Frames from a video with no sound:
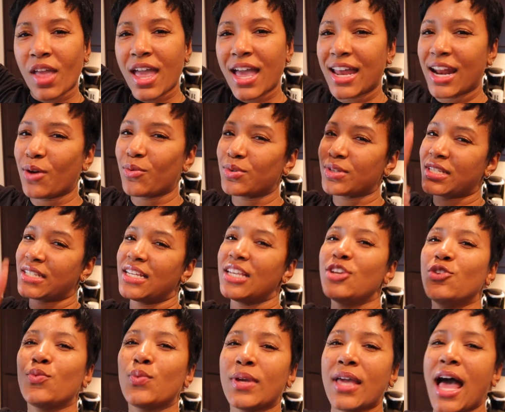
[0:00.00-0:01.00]
And I will see
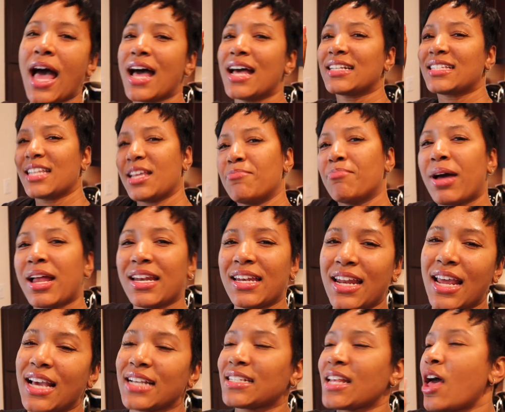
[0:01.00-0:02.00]
you guys in my
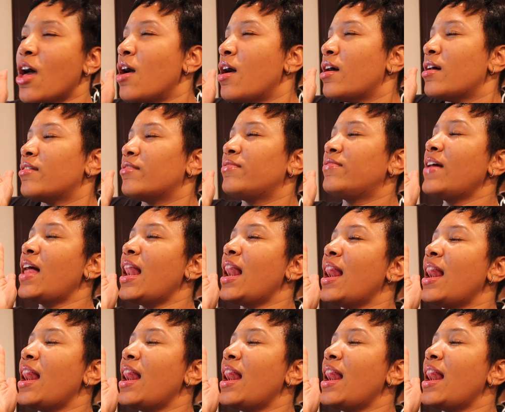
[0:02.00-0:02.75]
next vlog.